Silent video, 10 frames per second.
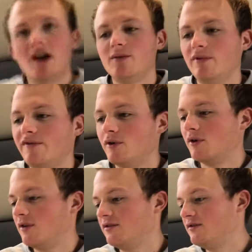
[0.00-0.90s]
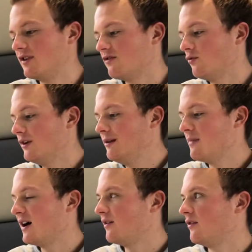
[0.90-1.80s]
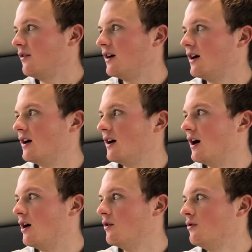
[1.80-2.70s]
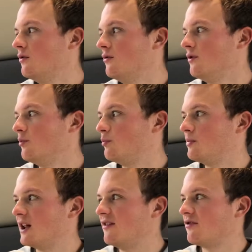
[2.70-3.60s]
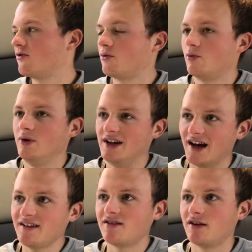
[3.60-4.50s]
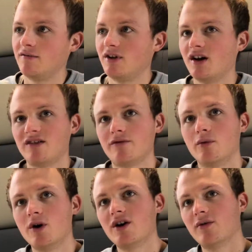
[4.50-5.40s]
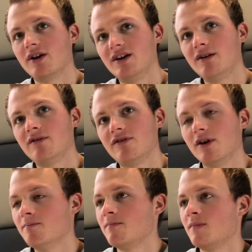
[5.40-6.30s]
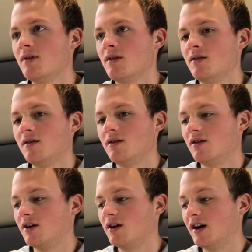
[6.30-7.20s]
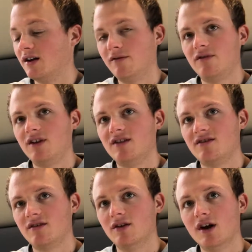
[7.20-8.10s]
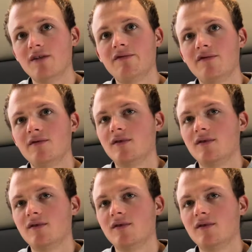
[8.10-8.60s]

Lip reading: like before, it doesn't really matter how the plant reacts. If it asks for water when I give it some, and if it's enough,